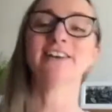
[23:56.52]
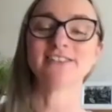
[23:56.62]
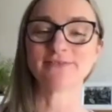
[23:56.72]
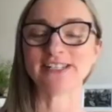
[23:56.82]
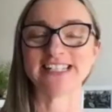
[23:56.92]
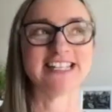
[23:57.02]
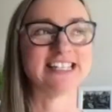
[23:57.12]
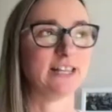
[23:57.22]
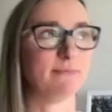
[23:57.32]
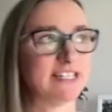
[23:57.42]
So what they
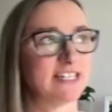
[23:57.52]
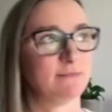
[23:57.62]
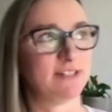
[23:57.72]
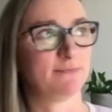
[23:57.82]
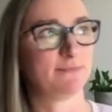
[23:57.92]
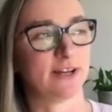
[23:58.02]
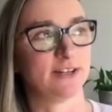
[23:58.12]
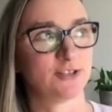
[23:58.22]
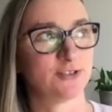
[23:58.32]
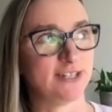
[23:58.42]
say, the best time to
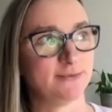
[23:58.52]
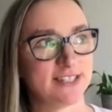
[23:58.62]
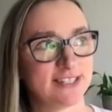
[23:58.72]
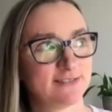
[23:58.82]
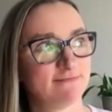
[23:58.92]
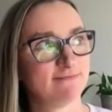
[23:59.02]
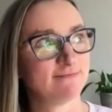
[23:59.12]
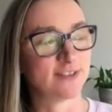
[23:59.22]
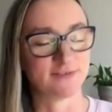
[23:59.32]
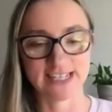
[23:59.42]
plant a tree was
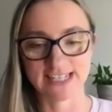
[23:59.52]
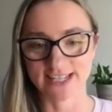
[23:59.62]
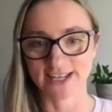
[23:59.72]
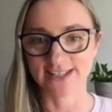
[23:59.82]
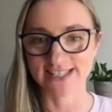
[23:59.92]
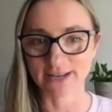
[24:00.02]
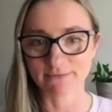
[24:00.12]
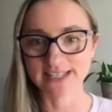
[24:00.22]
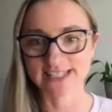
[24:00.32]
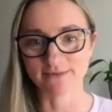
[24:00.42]
50 years ago. The second
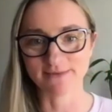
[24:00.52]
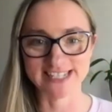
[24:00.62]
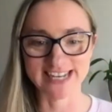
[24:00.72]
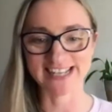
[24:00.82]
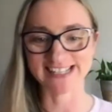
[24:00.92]
best time is today.